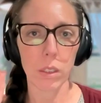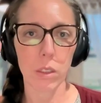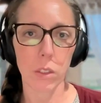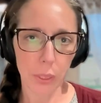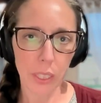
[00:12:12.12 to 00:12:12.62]

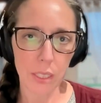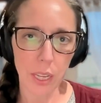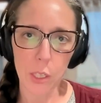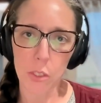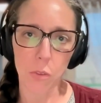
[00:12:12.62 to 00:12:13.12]
Three
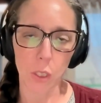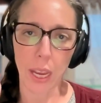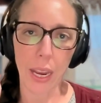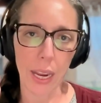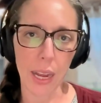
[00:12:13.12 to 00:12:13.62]
containers for
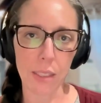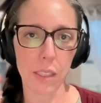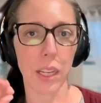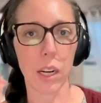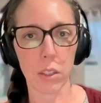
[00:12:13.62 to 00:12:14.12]
chaos,
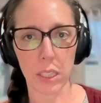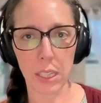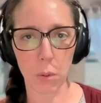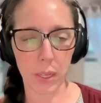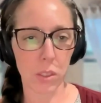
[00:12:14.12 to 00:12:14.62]
and they are the
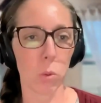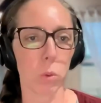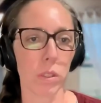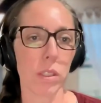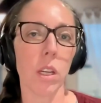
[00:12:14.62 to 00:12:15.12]
EOS
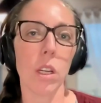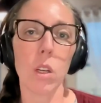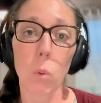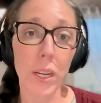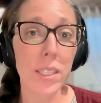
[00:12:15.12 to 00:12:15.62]
tools.
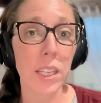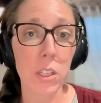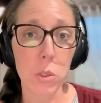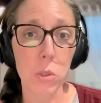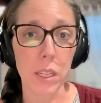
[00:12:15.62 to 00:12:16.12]
One is the
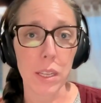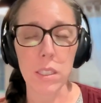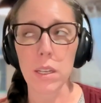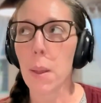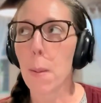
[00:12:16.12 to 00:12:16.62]
issues
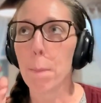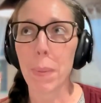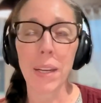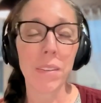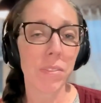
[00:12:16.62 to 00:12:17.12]
list.
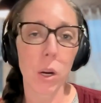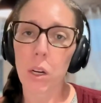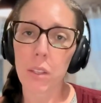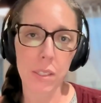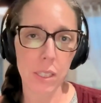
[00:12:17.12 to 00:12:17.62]
By
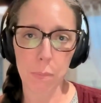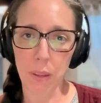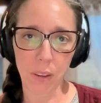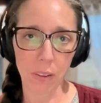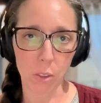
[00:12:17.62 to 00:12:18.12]
far, this is my
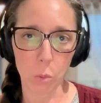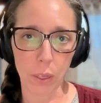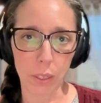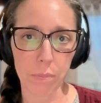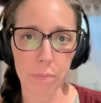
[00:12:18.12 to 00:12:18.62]
favorite
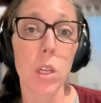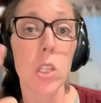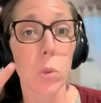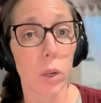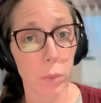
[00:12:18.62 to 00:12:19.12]
one.
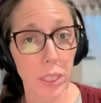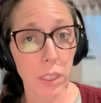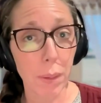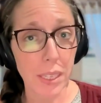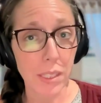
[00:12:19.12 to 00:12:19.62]
So on a
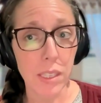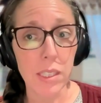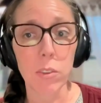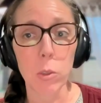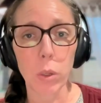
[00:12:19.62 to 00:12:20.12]
weekly
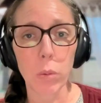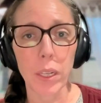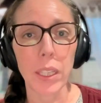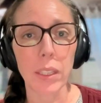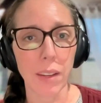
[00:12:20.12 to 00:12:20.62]
basis, if you are
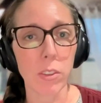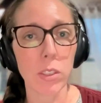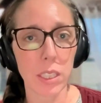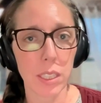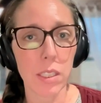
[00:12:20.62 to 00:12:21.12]
running level
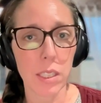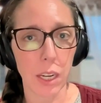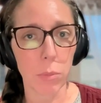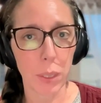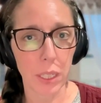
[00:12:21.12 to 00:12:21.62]
10
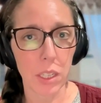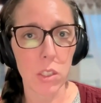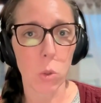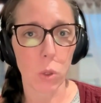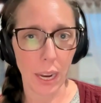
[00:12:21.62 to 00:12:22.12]
style
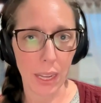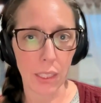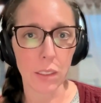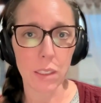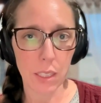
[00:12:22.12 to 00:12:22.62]
meetings or
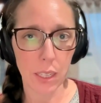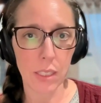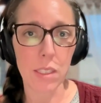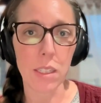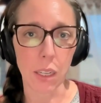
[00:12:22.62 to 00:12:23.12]

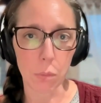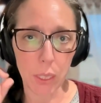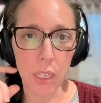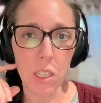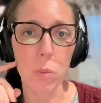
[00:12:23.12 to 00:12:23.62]
L10 style
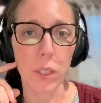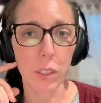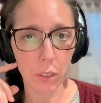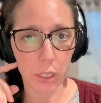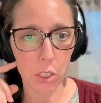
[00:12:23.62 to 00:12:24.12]
meetings with
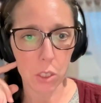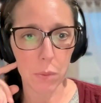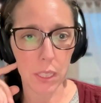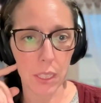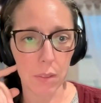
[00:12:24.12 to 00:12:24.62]
your leadership
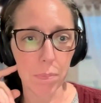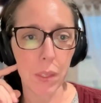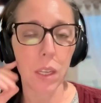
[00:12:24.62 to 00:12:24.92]
team